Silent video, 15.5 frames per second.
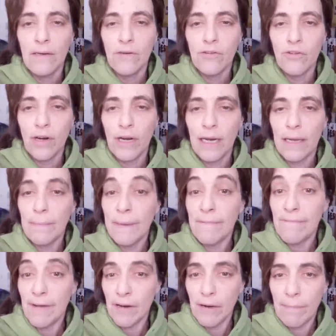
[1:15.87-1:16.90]
treating me
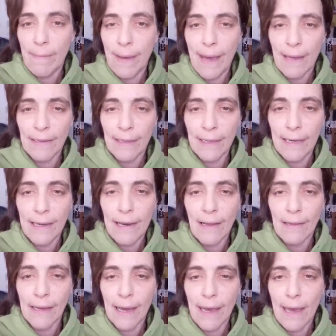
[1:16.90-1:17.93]
very badly,
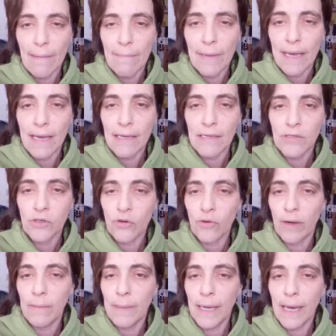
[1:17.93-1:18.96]
yelling at me,
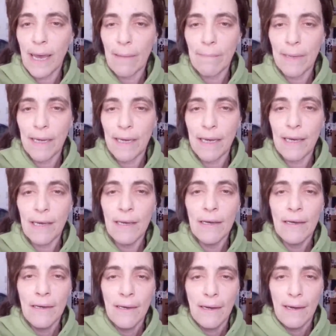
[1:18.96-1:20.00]
screaming at me.
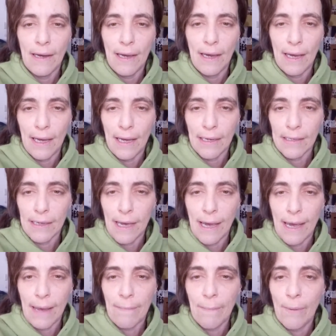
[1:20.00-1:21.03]
And
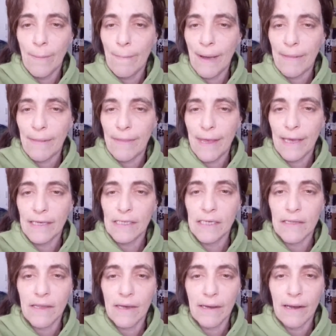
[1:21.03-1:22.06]
I put my
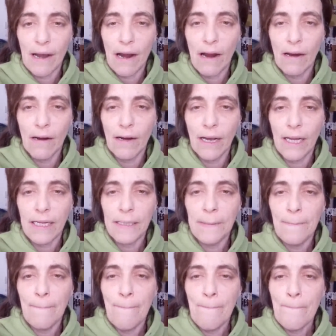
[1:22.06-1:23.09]
things in the car
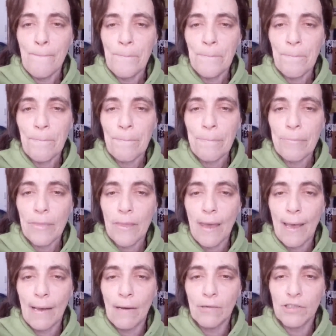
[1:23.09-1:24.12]
and
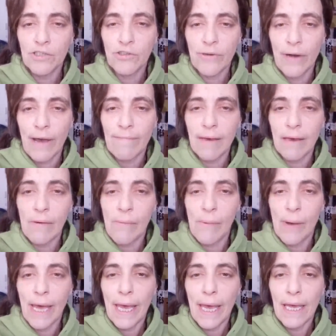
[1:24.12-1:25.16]
I was driving
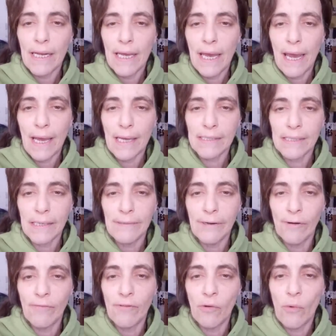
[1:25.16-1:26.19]
away. And as I
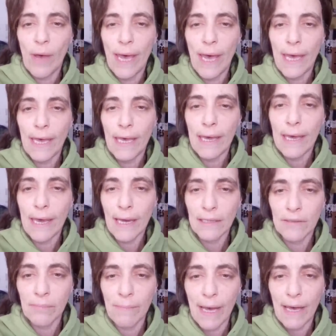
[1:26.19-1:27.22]
drove away, he
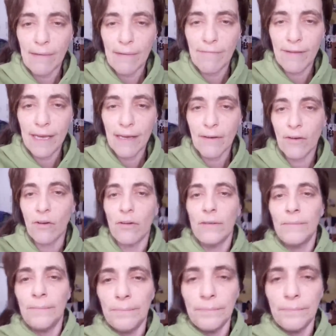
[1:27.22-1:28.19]
kicked my vehicle.